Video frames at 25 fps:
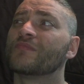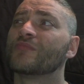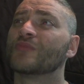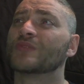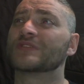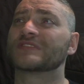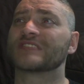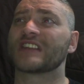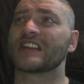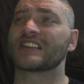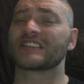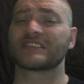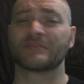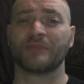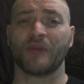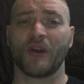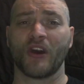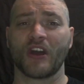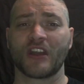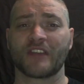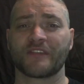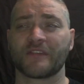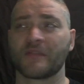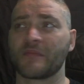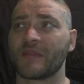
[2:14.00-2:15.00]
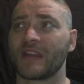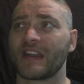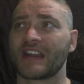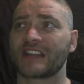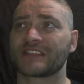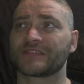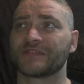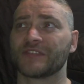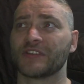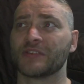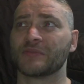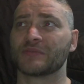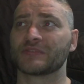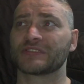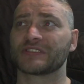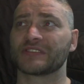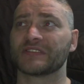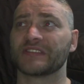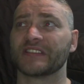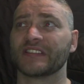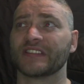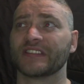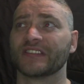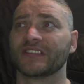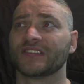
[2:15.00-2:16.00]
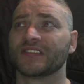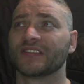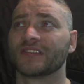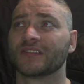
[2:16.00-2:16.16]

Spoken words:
Was that a spoiler from the last film or something?